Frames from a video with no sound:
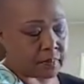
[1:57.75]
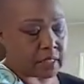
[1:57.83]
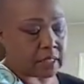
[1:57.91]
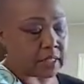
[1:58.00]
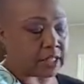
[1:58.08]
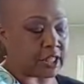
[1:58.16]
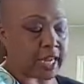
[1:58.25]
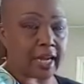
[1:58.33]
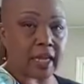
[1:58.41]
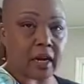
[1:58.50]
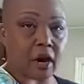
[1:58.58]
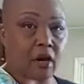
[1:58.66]
the
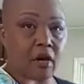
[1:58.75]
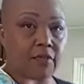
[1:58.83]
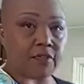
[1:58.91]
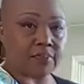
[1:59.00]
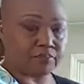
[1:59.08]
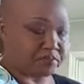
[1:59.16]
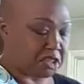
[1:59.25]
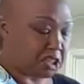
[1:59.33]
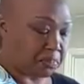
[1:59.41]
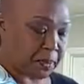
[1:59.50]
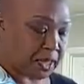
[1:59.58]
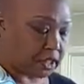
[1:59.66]
jacket off.
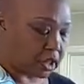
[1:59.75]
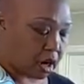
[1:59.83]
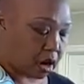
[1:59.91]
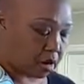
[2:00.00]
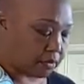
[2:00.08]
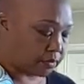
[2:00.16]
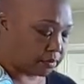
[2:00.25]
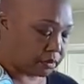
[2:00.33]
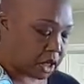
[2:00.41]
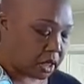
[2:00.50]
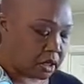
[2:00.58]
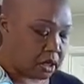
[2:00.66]
Just pinch it off.
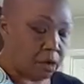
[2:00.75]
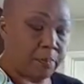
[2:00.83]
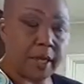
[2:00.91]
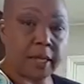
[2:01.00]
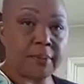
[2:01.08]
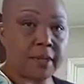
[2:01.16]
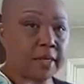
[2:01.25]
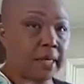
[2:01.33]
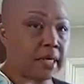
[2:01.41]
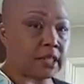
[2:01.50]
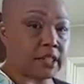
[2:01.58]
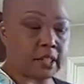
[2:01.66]
No big
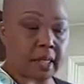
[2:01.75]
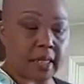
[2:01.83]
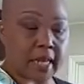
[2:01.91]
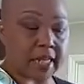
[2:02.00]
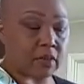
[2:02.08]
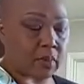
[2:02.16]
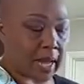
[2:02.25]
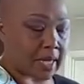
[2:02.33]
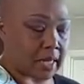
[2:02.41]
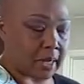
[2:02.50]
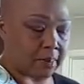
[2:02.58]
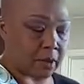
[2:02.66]
production. That's why I
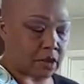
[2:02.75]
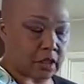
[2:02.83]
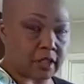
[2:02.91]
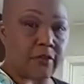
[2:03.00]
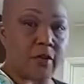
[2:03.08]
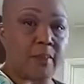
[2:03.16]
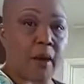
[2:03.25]
did most of them